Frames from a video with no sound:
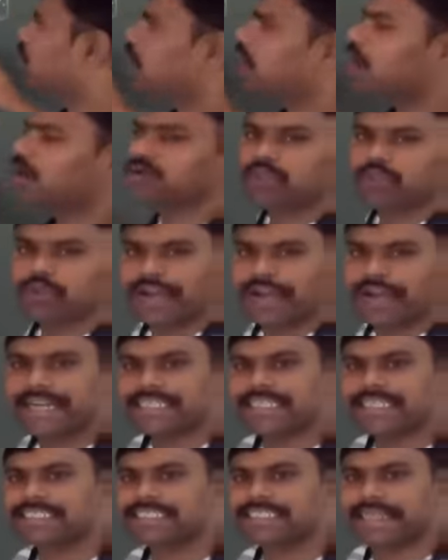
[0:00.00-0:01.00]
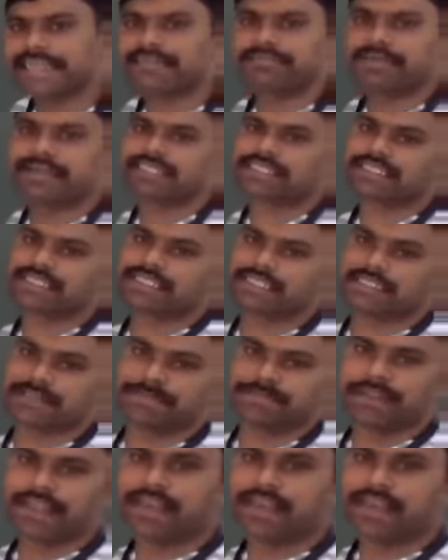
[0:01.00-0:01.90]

How to write the statements?